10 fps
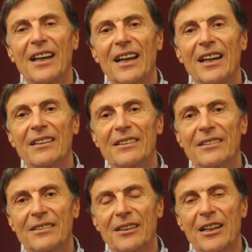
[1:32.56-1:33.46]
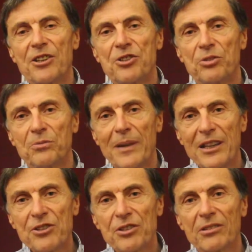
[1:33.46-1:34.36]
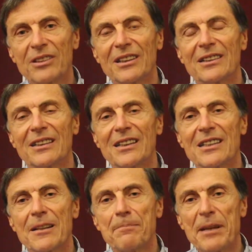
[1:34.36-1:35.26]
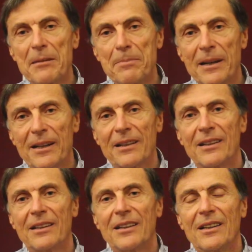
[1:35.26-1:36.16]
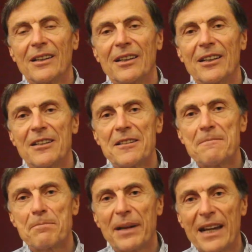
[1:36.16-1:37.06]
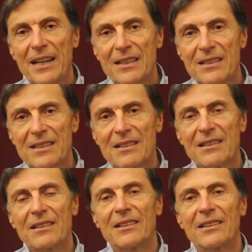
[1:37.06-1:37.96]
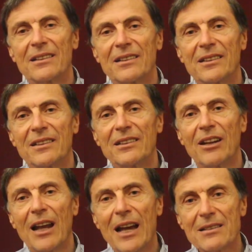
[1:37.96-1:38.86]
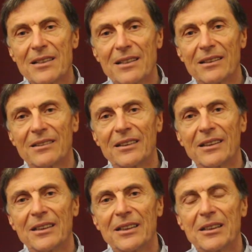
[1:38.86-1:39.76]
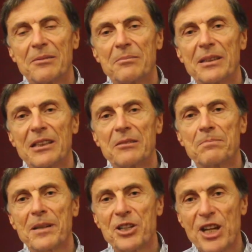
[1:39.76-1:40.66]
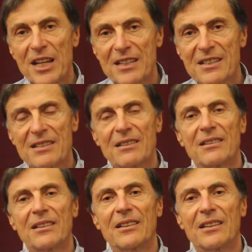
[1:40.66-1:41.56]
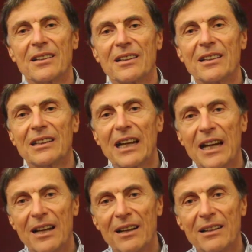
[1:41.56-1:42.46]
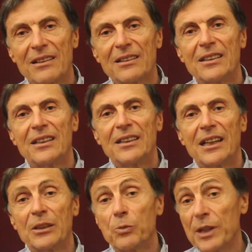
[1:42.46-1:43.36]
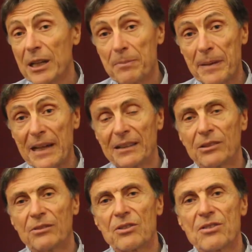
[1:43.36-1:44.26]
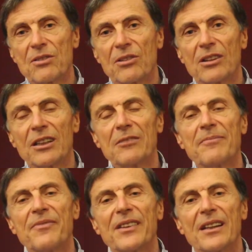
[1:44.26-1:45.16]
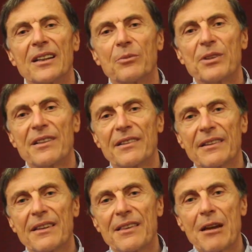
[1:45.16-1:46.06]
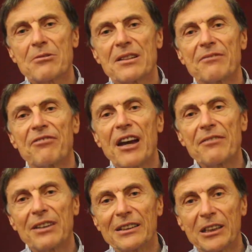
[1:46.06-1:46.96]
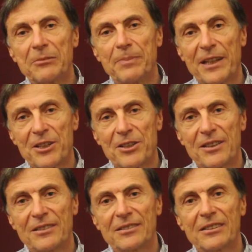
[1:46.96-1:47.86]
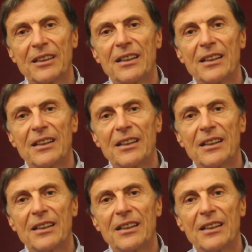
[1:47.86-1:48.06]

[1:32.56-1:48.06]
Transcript: And I should mention that there is a paper in press in the Lancet by Pages et al. And we are part of the story with 3,500 patients.